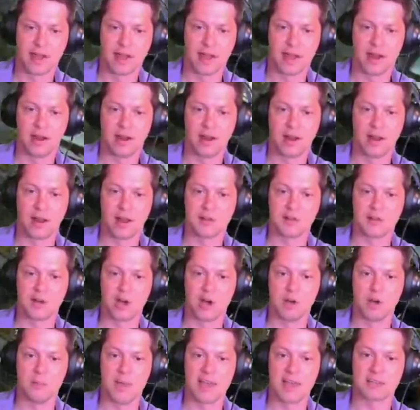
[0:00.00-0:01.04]
And it
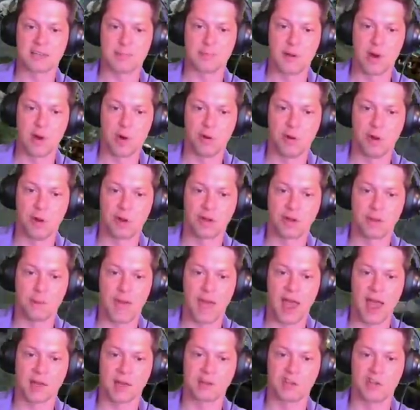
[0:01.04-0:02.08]
also makes my own ult come
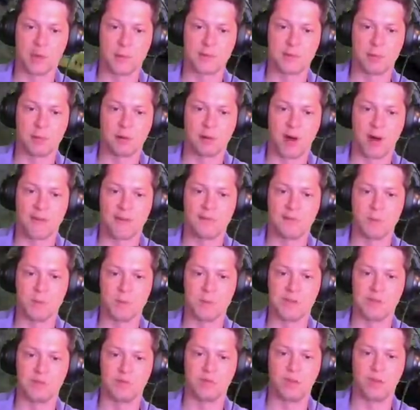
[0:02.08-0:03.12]
back so much more often,
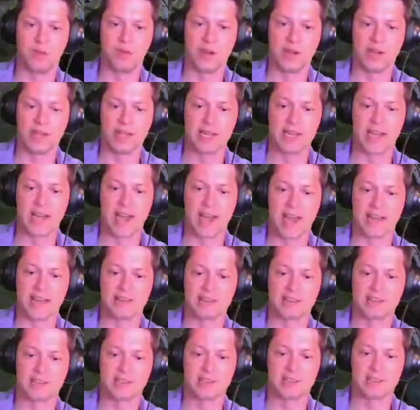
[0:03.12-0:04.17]
which is really
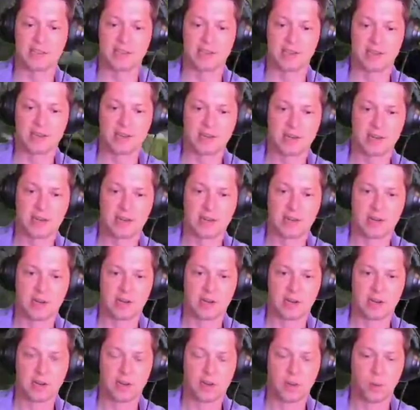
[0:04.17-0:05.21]
nice
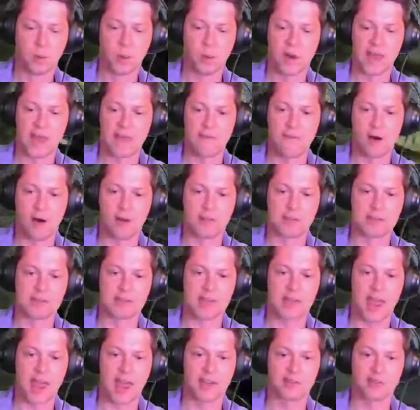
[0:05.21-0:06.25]
when you have all these
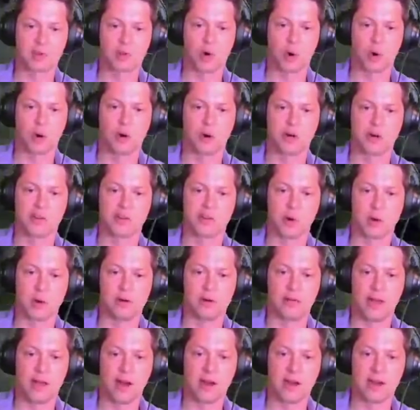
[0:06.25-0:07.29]
Chaos Warriors going
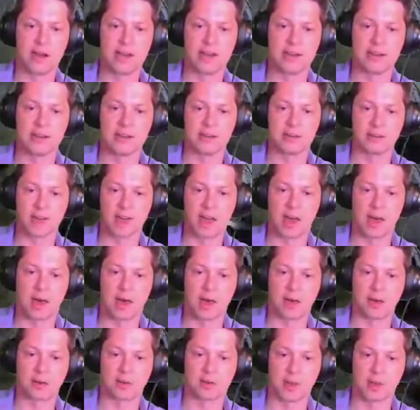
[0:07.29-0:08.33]
around and you need to
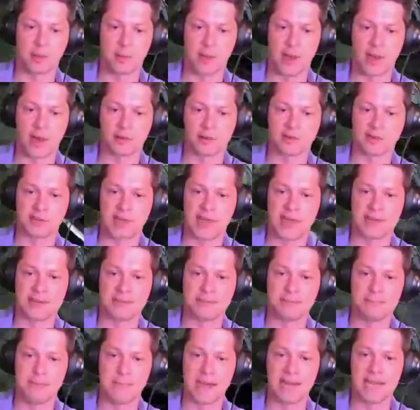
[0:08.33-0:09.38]
slam out as
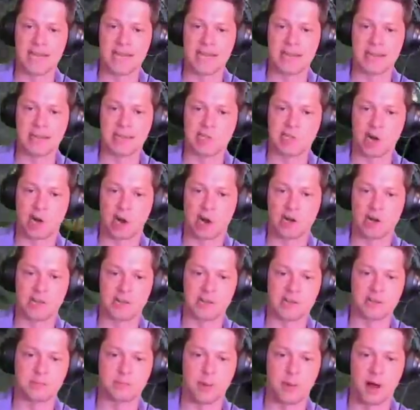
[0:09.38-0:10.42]
many charges
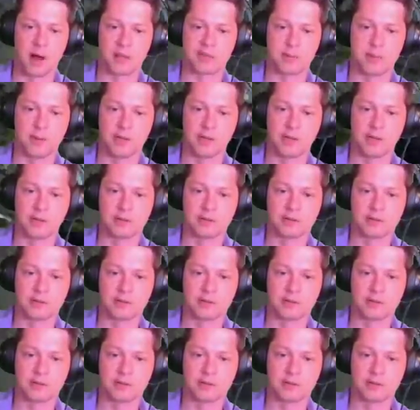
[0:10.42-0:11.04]
as possible.